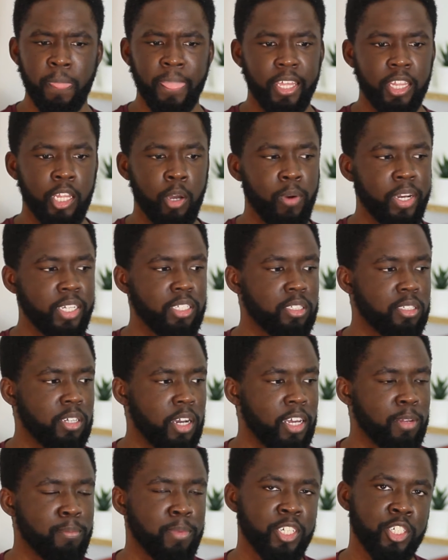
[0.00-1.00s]
Now, I
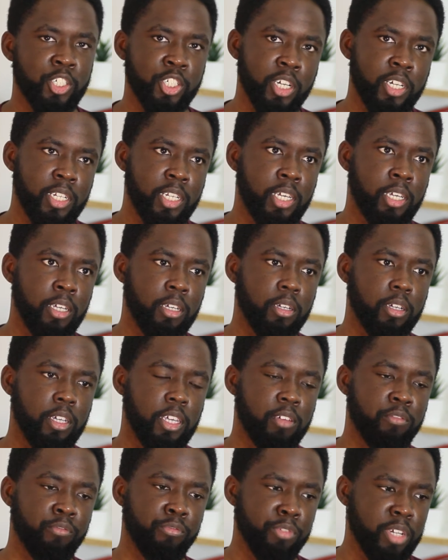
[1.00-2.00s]
started my journey
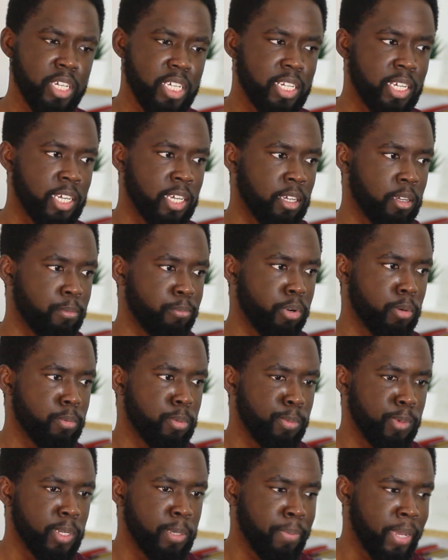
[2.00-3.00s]
reading
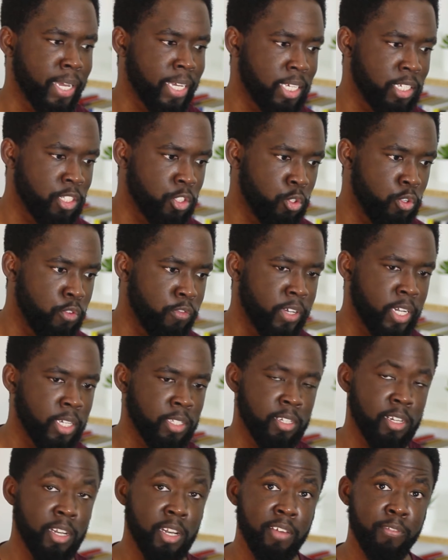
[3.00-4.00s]
probably back in
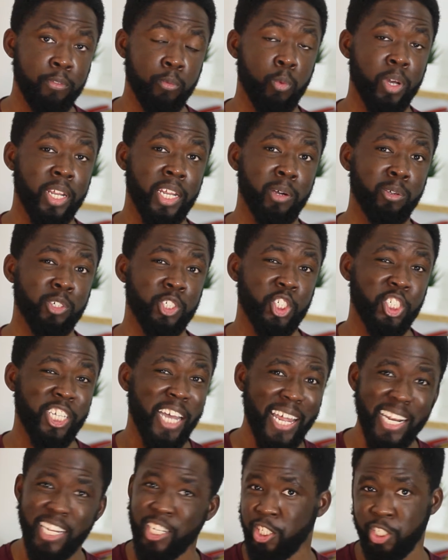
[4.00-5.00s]
2011 when I was
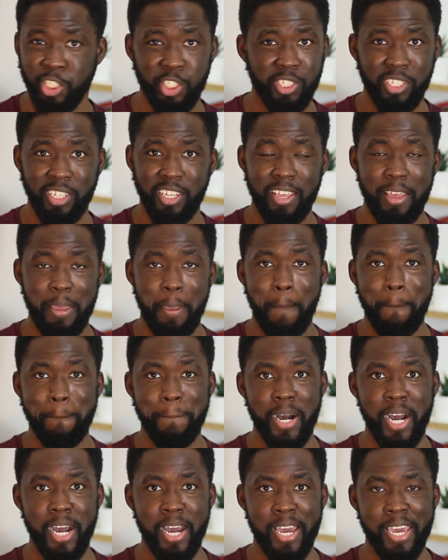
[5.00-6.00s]
challenged
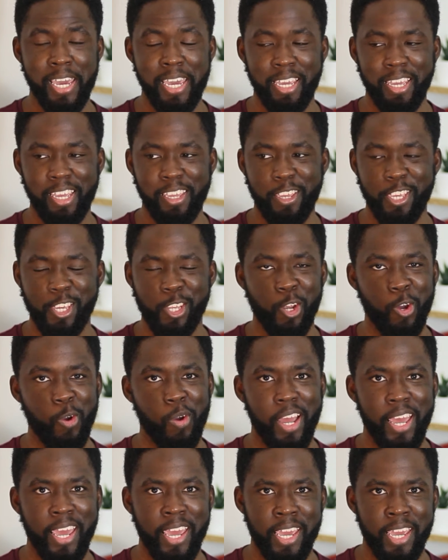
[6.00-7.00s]
by,
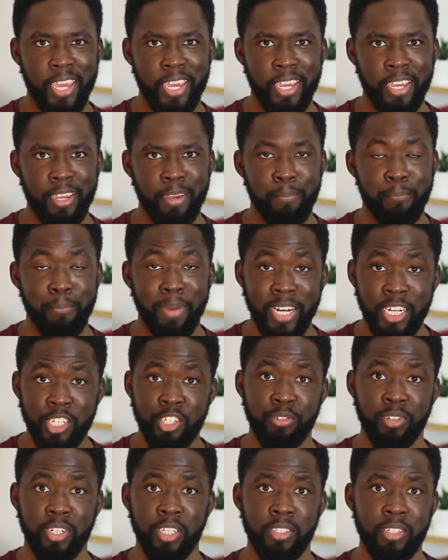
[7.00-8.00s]
a
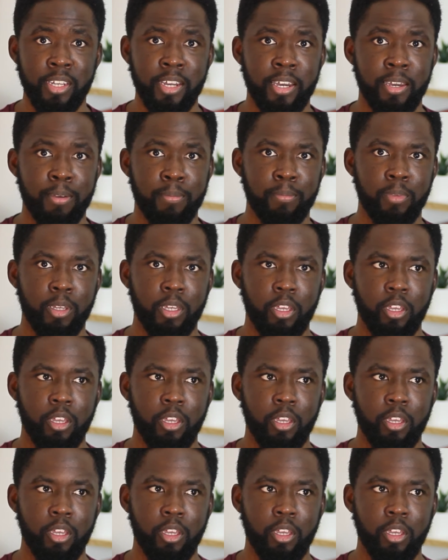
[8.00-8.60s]
manager at the time